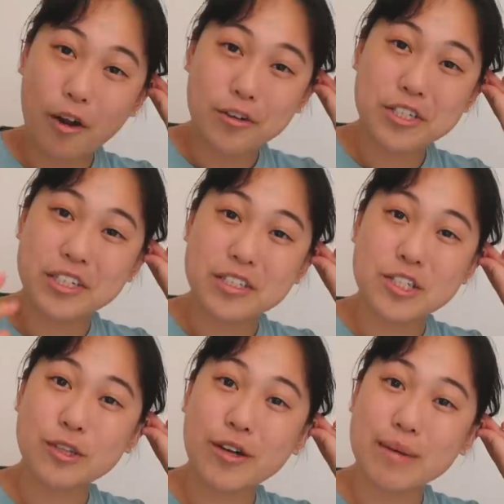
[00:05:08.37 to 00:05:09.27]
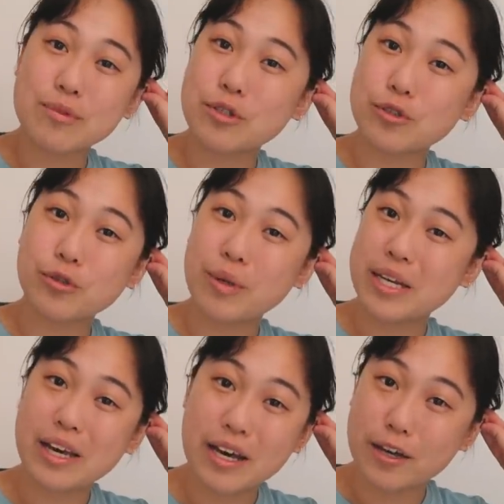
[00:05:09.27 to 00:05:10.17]
art Instagram social
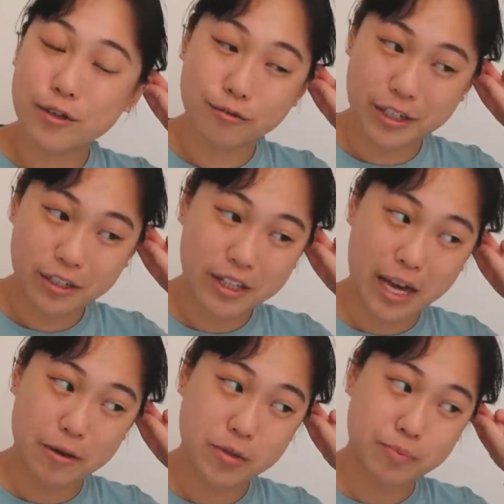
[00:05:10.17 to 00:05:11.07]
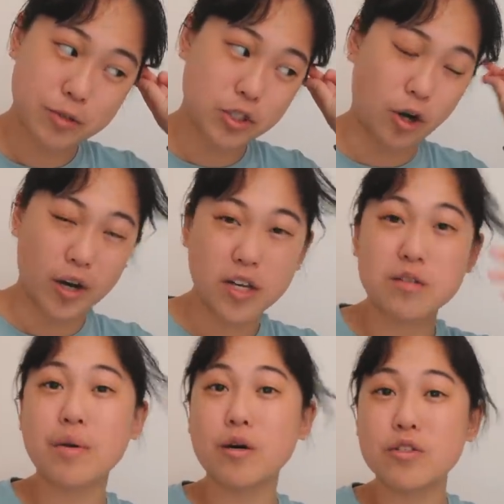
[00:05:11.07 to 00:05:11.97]
media career like I was starting
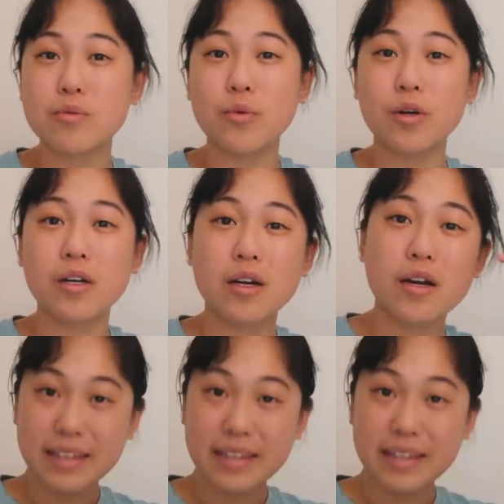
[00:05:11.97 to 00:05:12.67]
to post more